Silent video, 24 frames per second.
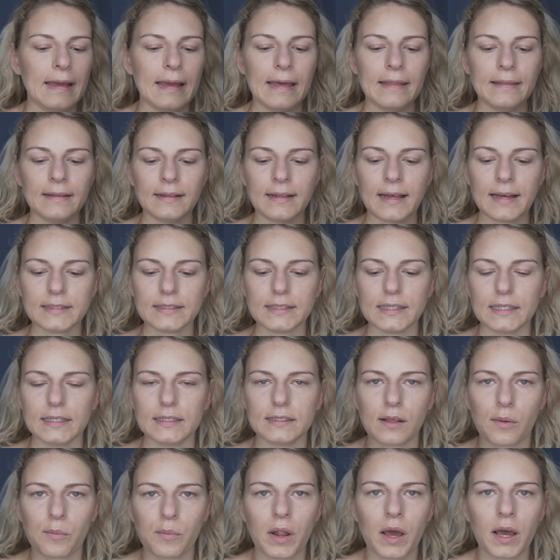And the last thing
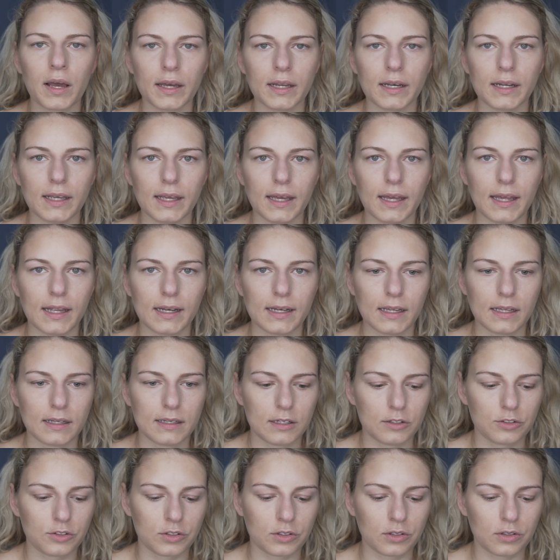is I'm not gonna get any
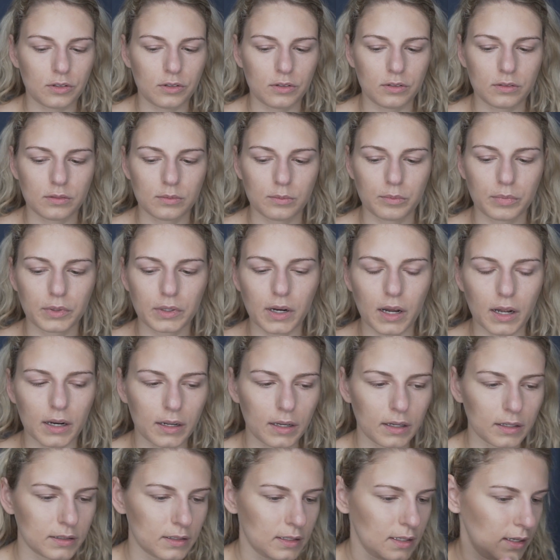additional
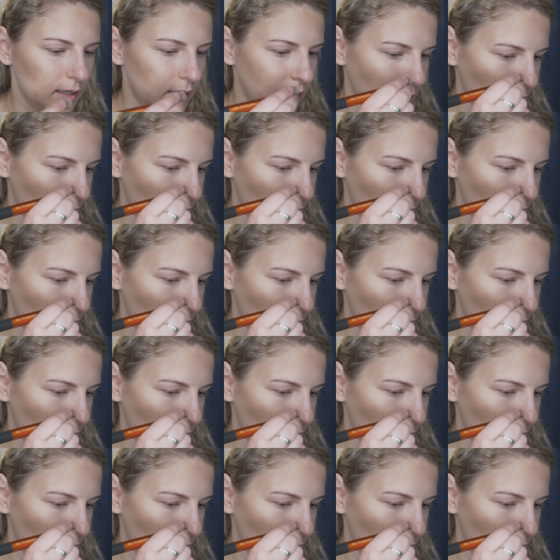product,